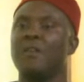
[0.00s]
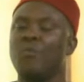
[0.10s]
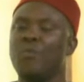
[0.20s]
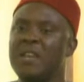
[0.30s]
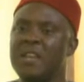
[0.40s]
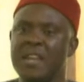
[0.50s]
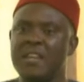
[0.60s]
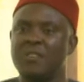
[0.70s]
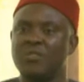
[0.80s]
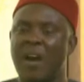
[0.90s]
We
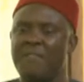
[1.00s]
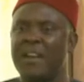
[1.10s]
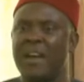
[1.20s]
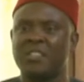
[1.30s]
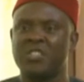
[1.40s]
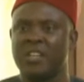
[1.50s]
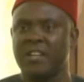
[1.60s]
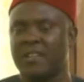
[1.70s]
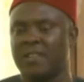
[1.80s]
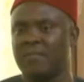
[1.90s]
need to have a
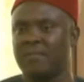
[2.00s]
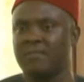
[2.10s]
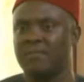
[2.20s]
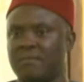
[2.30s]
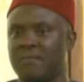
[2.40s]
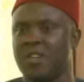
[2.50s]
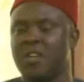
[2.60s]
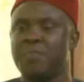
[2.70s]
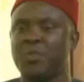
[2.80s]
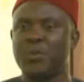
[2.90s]
handshake
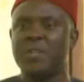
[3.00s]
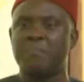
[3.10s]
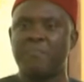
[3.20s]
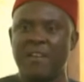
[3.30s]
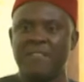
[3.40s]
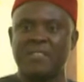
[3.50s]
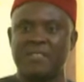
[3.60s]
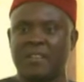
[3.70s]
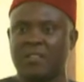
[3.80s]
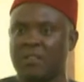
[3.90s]
between the private
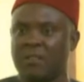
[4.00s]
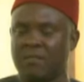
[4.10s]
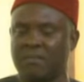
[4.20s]
sector,